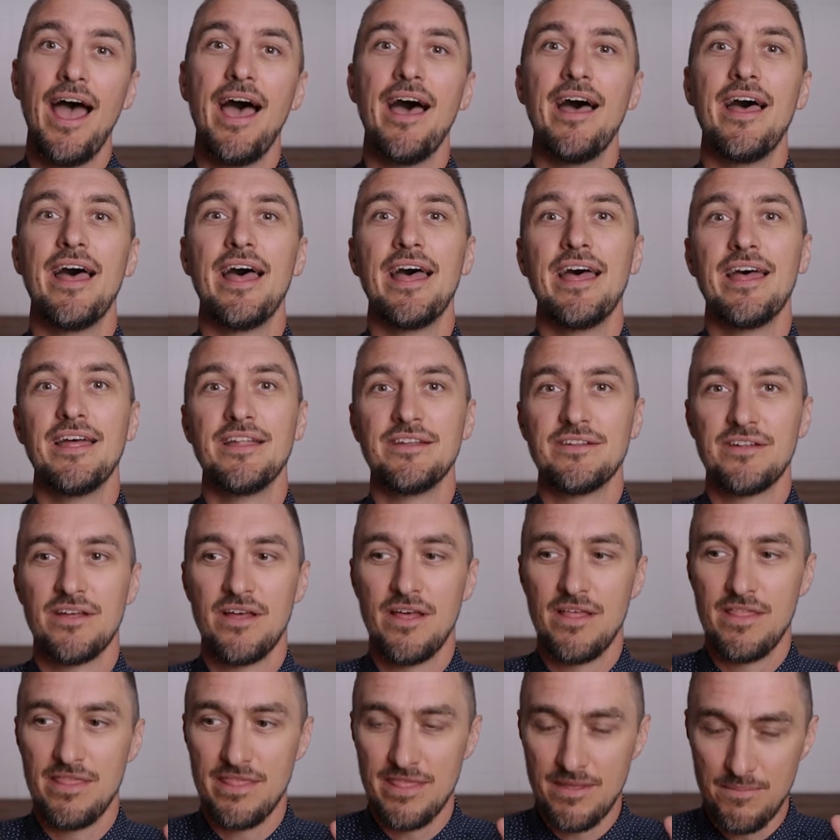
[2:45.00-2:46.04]
And
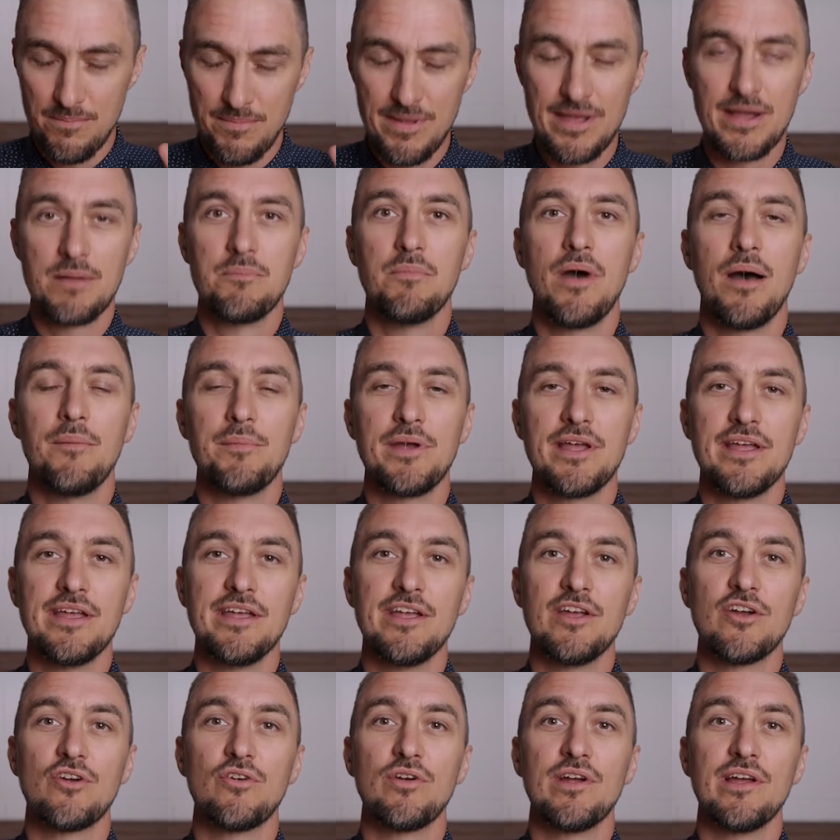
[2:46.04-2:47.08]
the big mummy
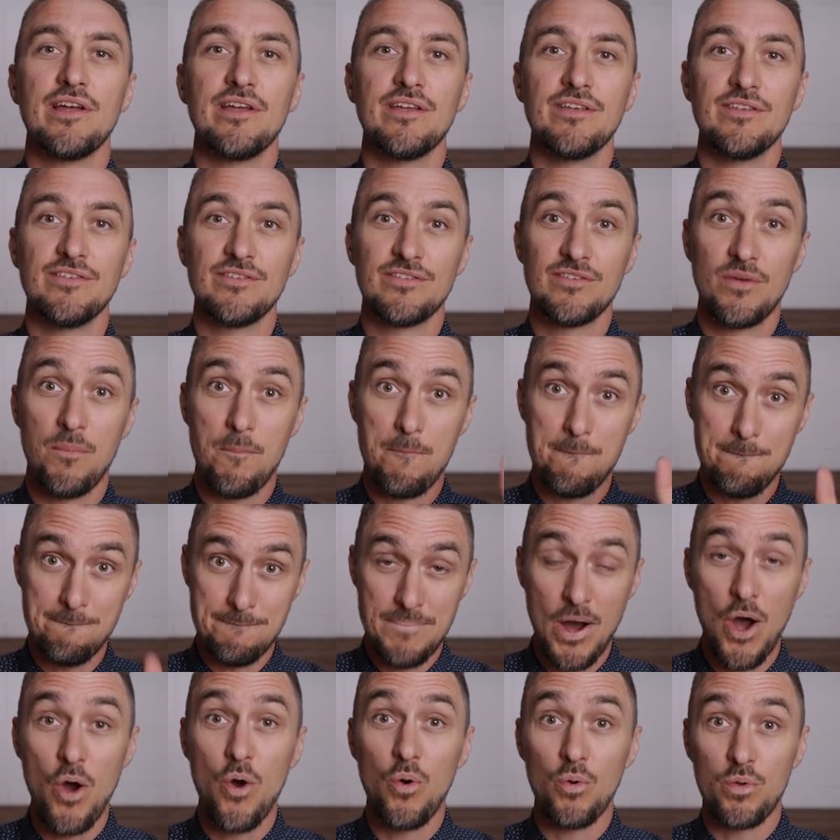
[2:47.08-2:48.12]
here is
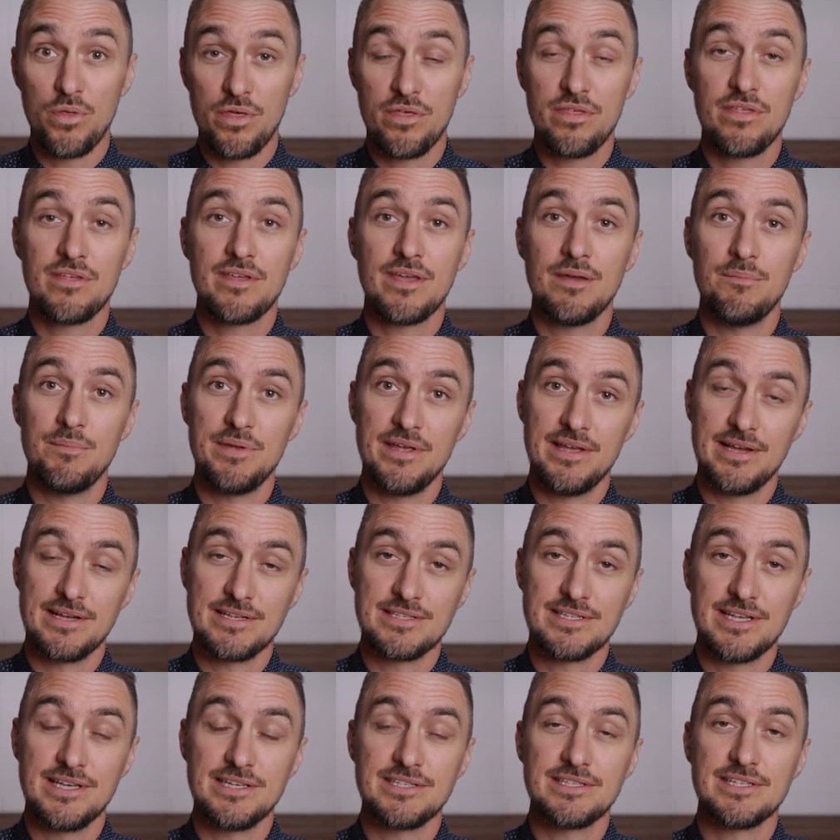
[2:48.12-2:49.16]
both can be
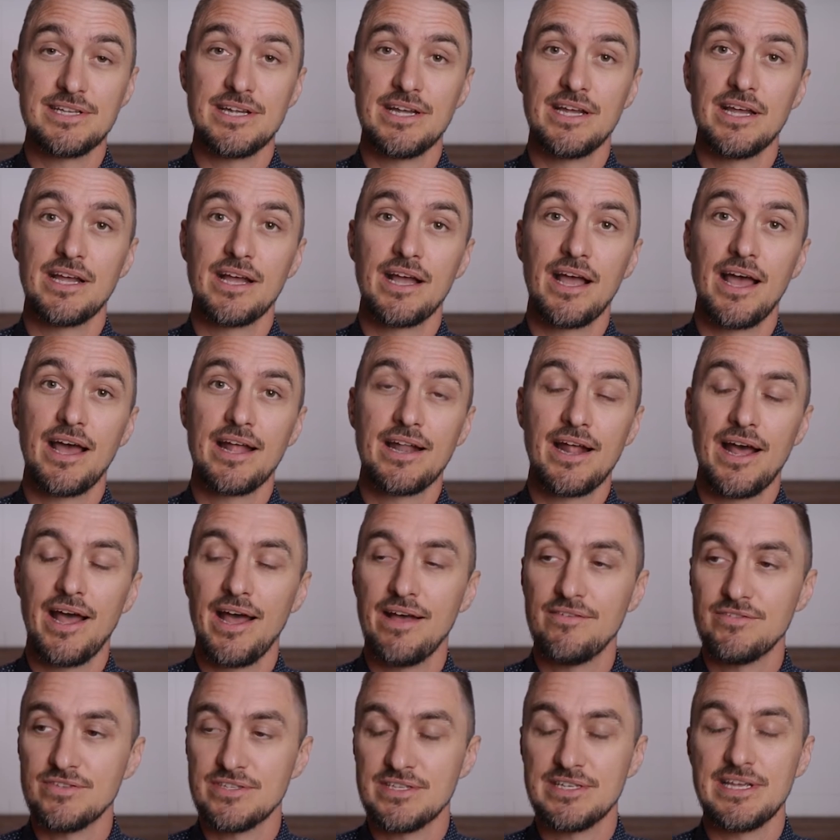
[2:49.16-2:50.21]
existing. And I
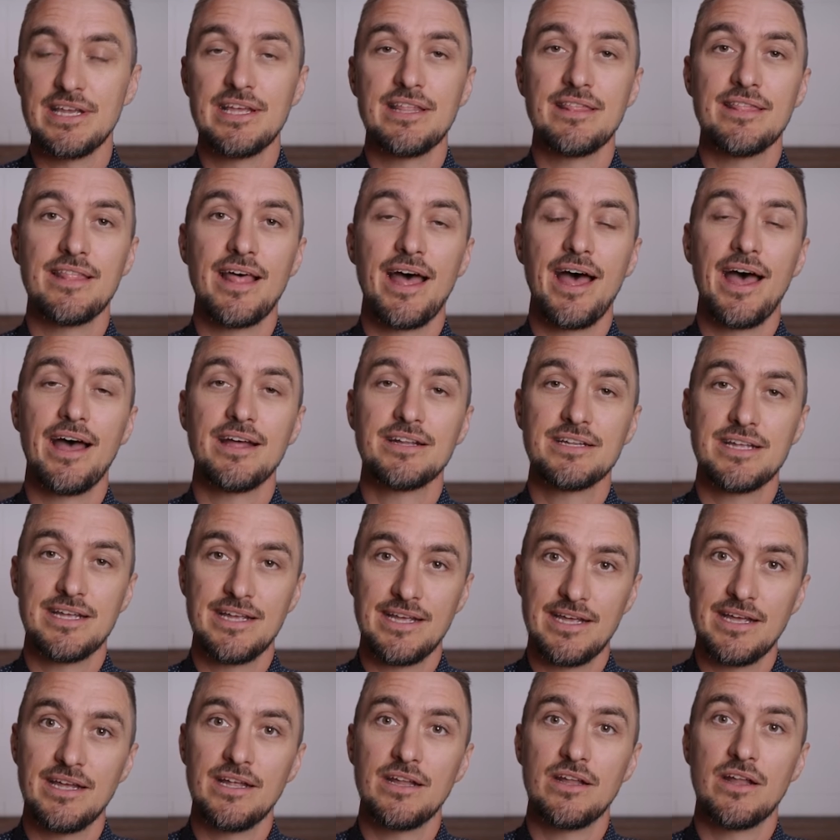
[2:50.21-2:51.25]
have seen that
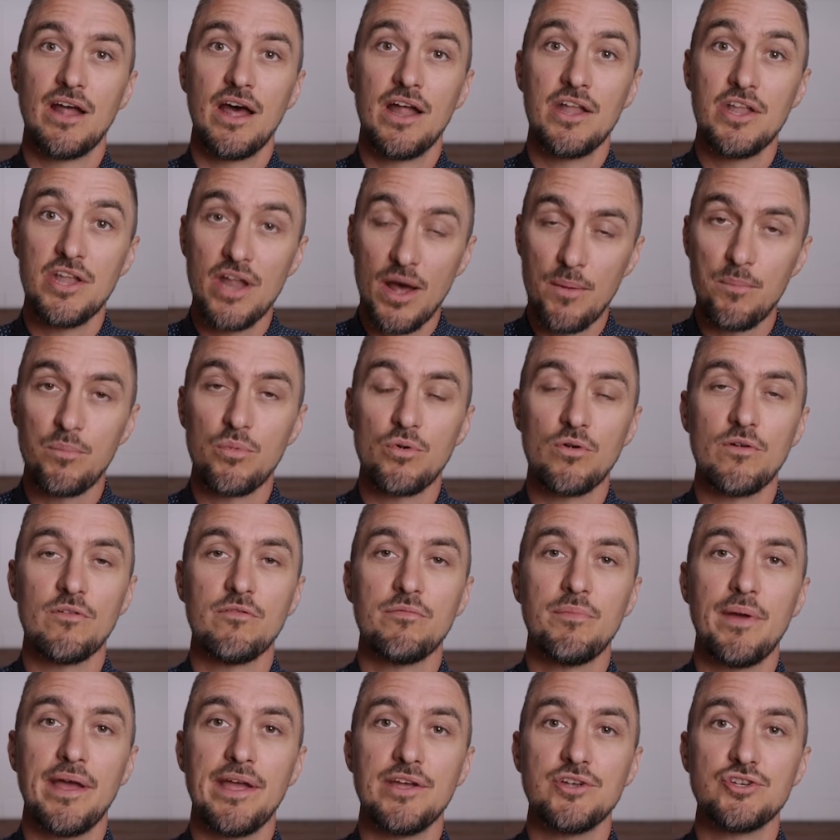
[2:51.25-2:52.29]
in a number
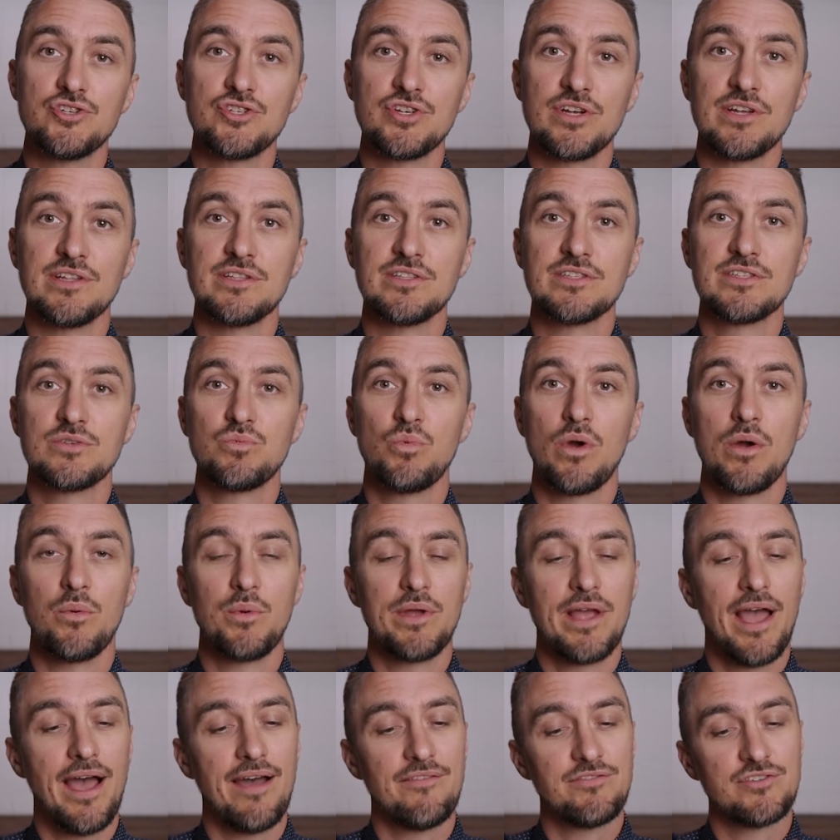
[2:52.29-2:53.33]
of patients where
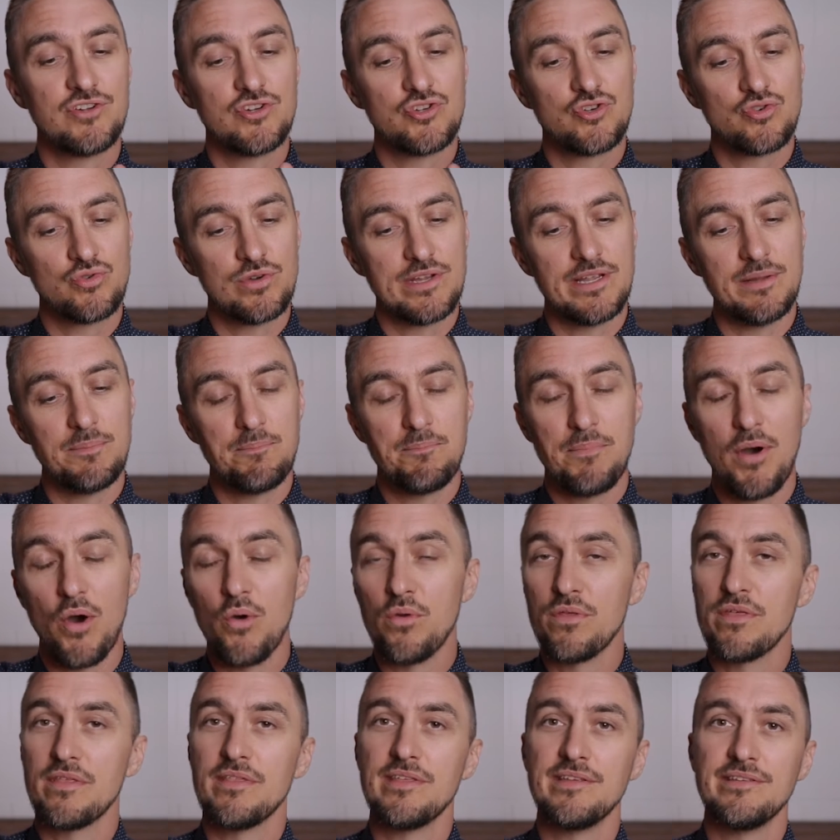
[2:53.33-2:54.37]
we have to treat
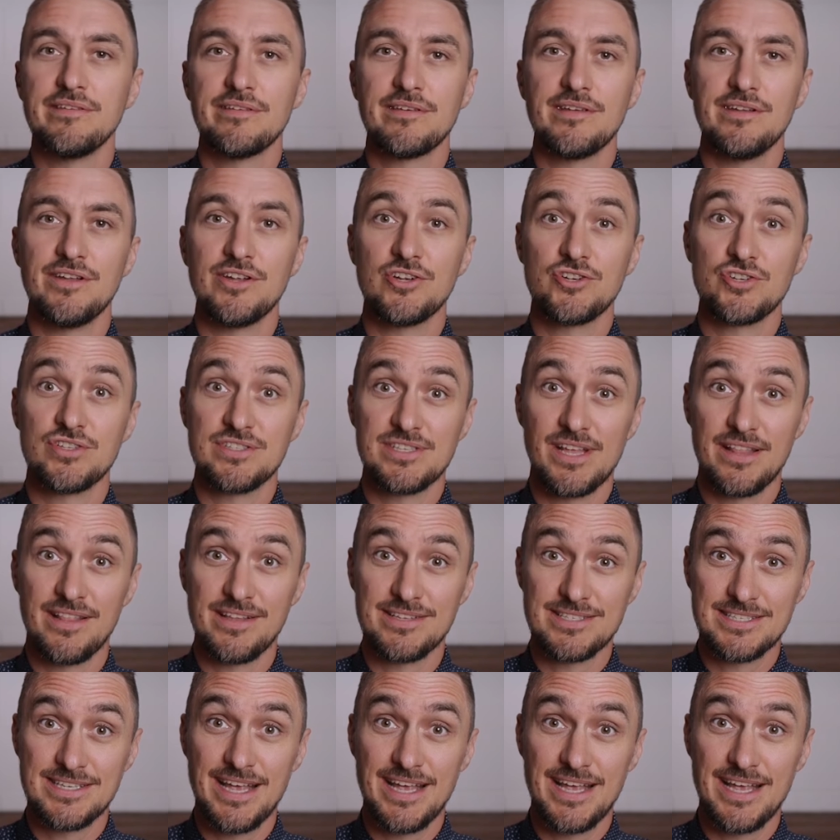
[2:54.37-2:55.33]
both of these conditions at the